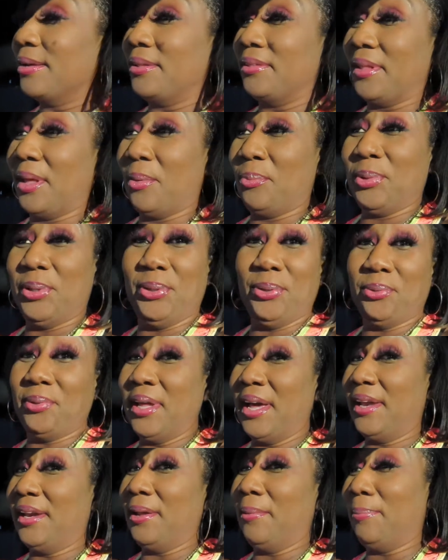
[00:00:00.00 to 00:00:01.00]
that we knew
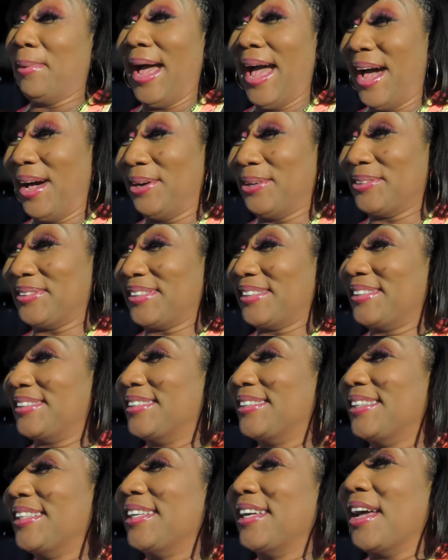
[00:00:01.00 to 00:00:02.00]
nothing about
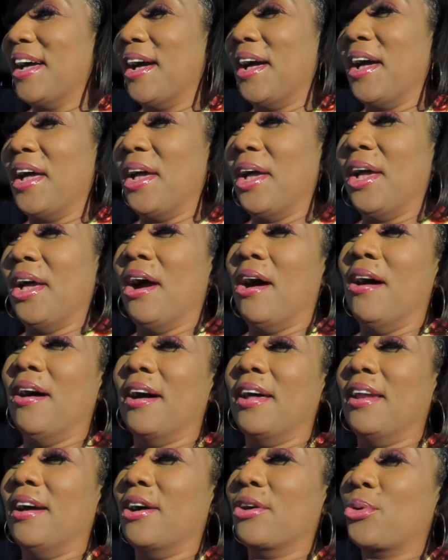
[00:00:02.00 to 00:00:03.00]

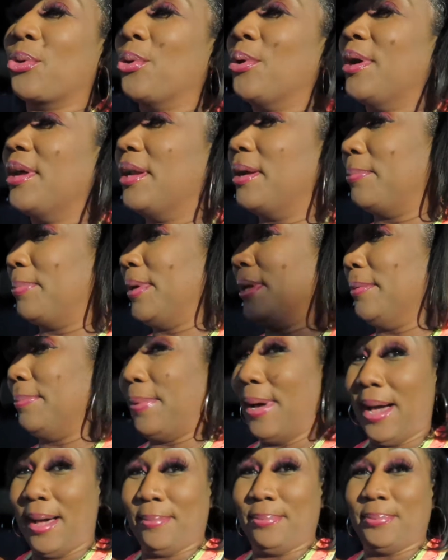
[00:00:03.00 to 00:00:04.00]
on Growing Up Hip
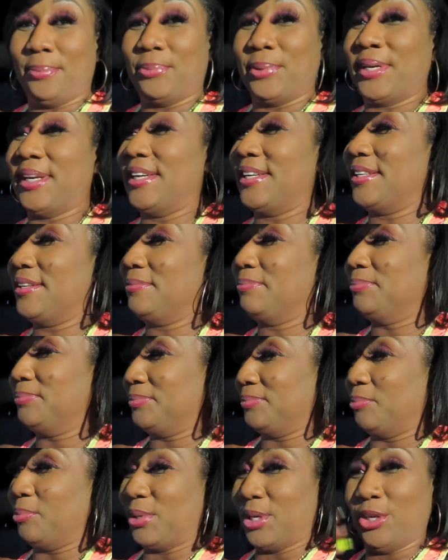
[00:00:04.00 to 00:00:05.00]
Hop. When
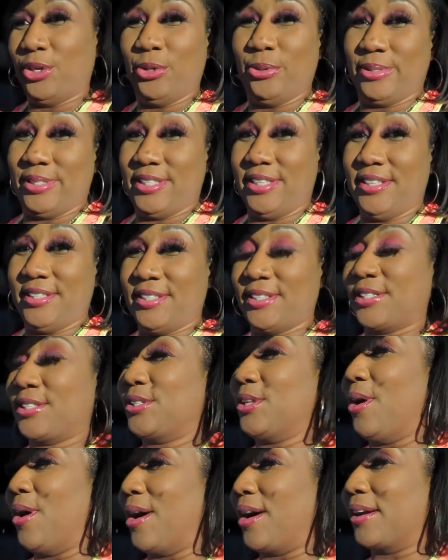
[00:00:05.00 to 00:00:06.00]
the new season
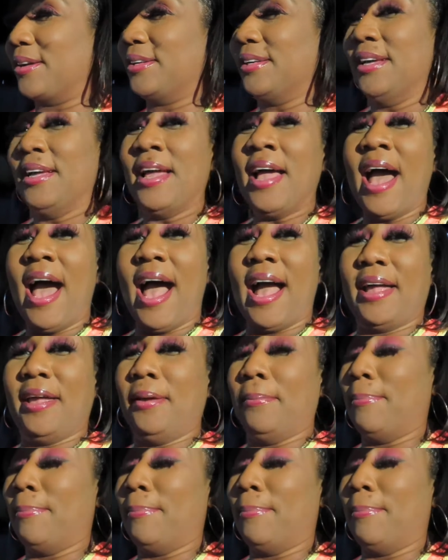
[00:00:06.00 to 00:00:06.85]
starts, I hear